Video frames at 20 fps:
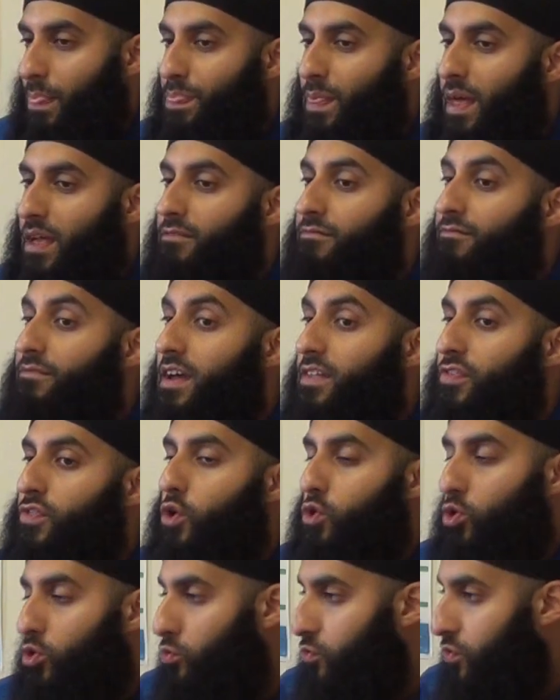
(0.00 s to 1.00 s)
They fed
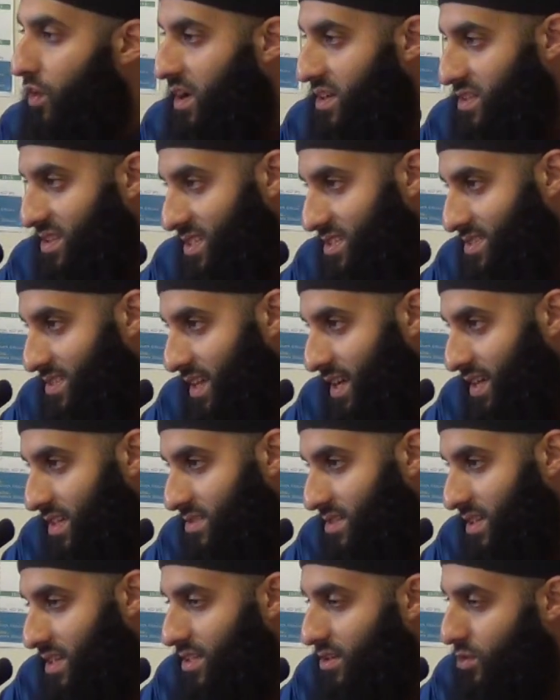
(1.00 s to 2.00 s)
the kuffar these
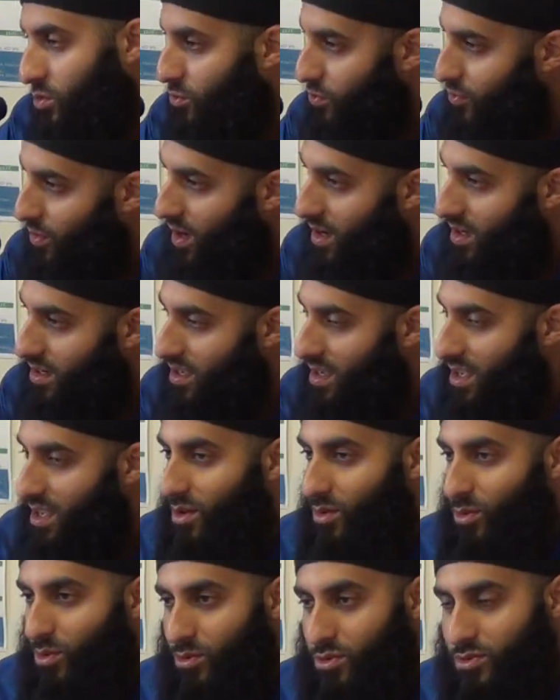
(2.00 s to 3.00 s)
lies, and the kuffar
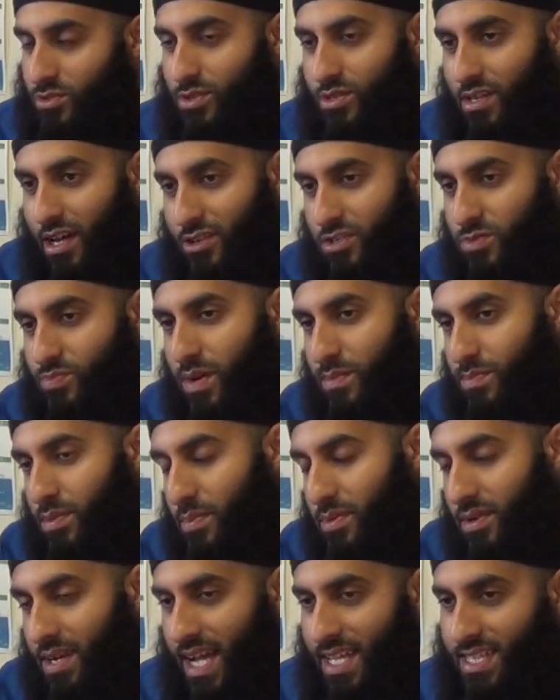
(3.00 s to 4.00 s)
also now spread
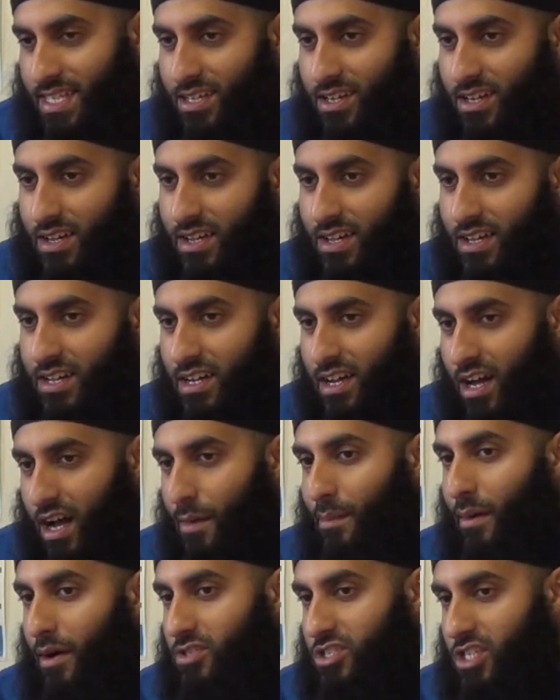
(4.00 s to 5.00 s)
propaganda
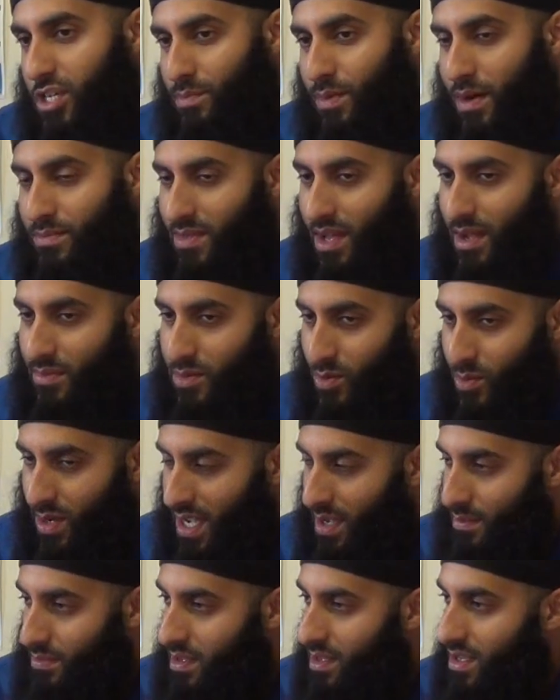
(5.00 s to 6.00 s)
about Sheikh Muhammad Abdul
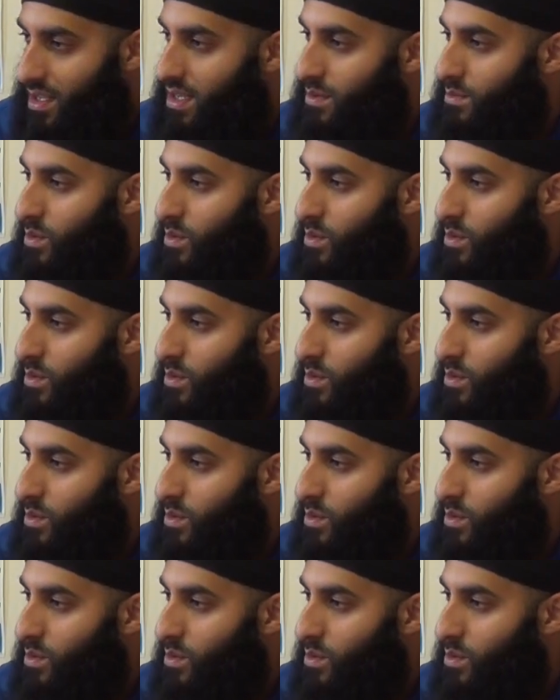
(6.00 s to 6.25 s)
Wahab.